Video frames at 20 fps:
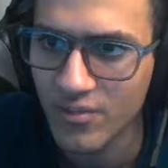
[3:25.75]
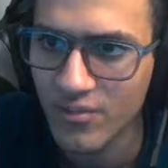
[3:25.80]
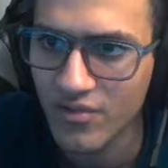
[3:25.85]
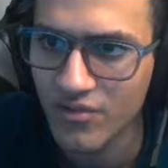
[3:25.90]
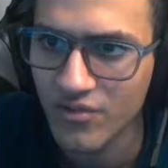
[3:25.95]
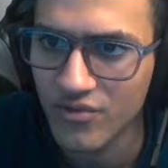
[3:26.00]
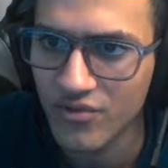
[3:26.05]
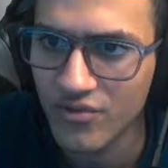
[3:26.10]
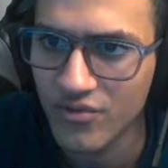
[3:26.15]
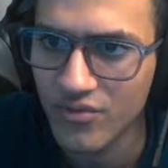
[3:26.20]

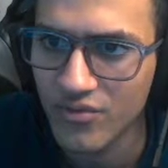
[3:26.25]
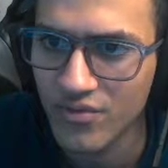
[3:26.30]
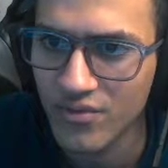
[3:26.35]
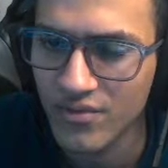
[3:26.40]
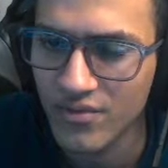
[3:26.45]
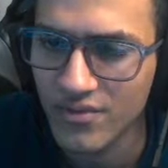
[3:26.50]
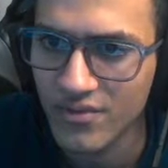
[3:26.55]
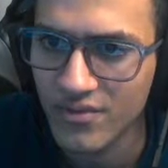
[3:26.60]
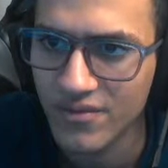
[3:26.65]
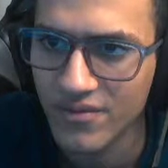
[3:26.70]
Blue
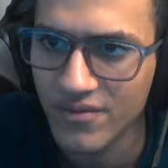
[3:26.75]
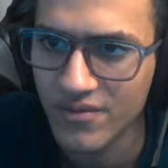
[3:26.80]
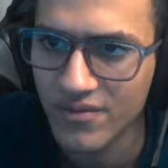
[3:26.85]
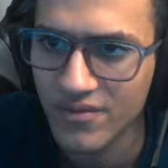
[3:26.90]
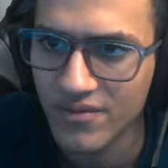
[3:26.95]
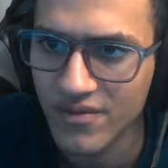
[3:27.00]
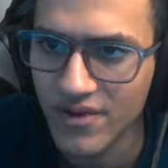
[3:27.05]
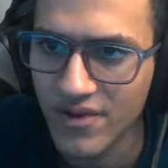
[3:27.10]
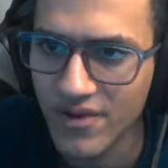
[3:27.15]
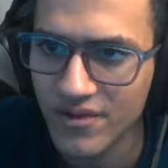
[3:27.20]

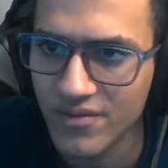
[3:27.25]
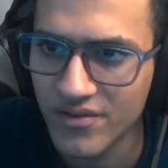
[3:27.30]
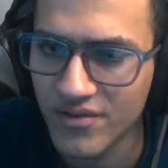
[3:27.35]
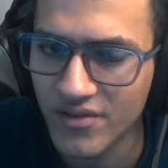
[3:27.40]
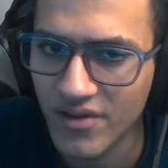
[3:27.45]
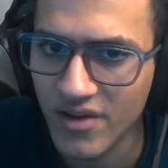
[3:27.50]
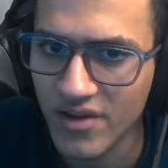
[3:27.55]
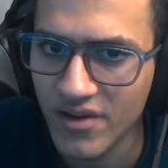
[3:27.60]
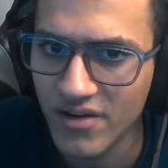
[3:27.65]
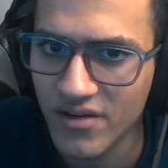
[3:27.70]
is
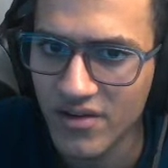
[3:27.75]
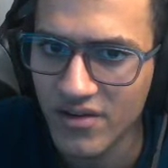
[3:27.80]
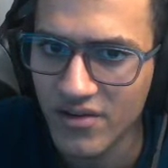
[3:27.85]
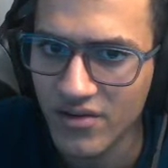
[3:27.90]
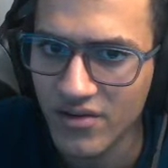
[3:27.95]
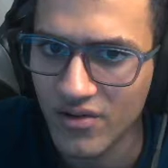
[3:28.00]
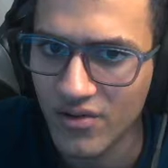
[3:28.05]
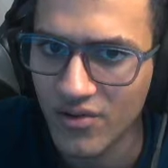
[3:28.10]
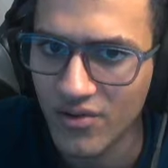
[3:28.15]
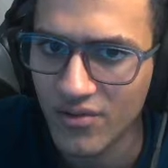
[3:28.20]
z,
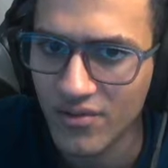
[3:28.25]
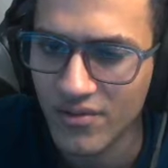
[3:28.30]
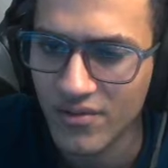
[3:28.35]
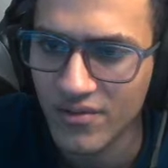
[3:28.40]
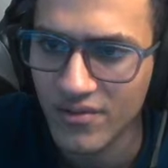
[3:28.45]
no.